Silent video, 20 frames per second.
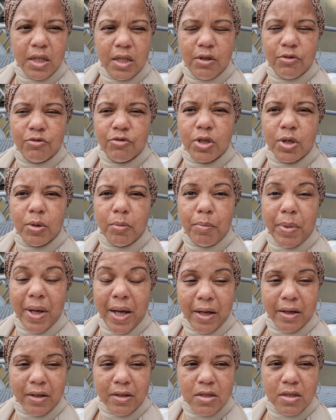Even the
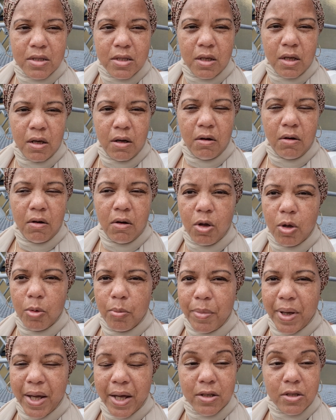banks, all
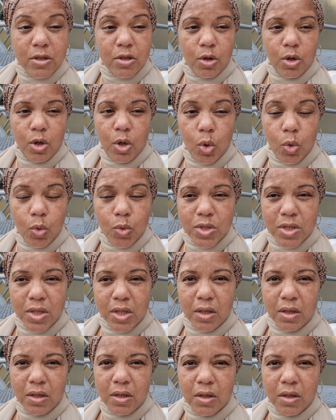banks are
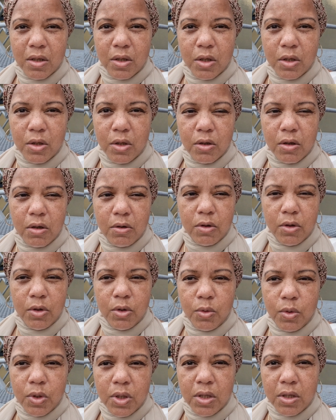closing.
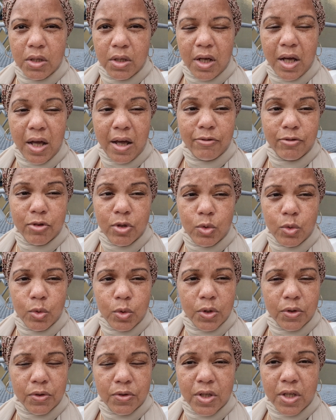You either have to do
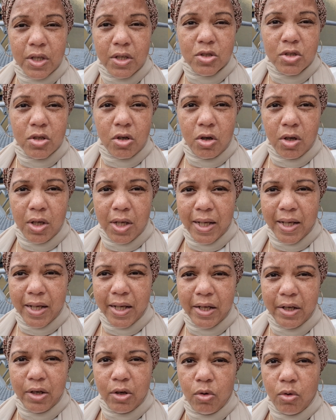your things
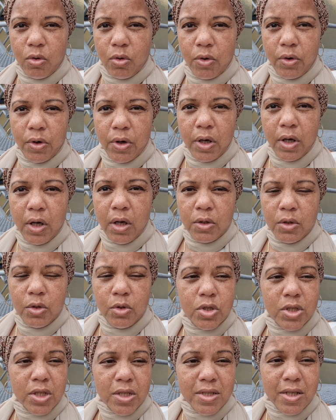online or
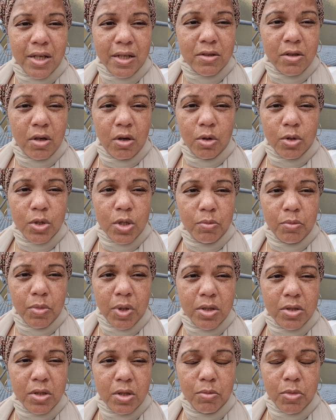you just get an
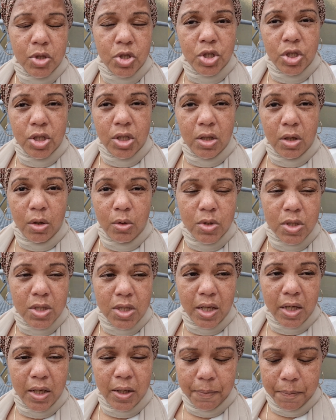automated machine
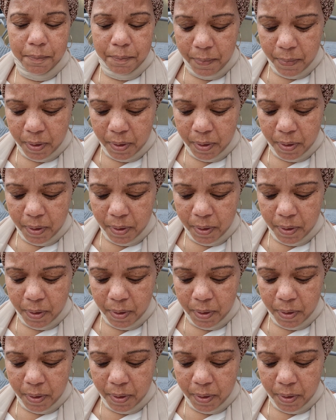outside.